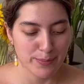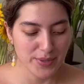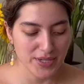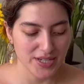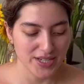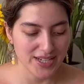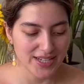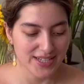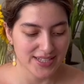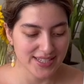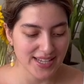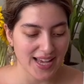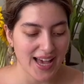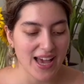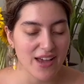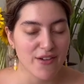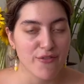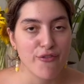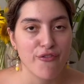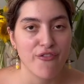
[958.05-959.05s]
but
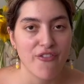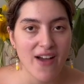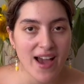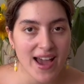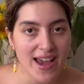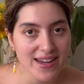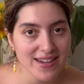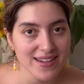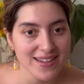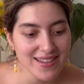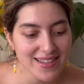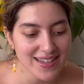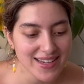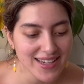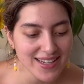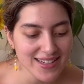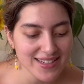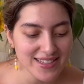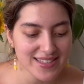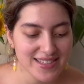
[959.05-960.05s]
I
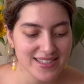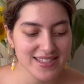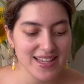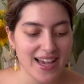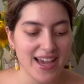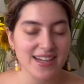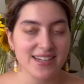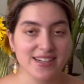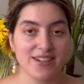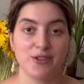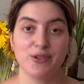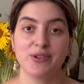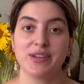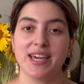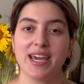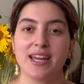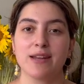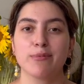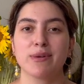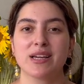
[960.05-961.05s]
finally decided to
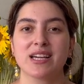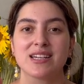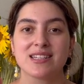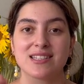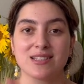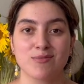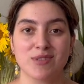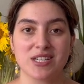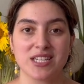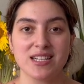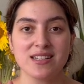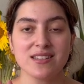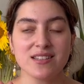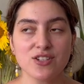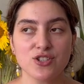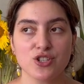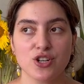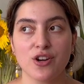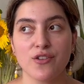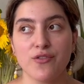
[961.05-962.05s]
get it because Matilda
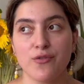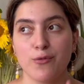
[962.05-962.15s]
Djerf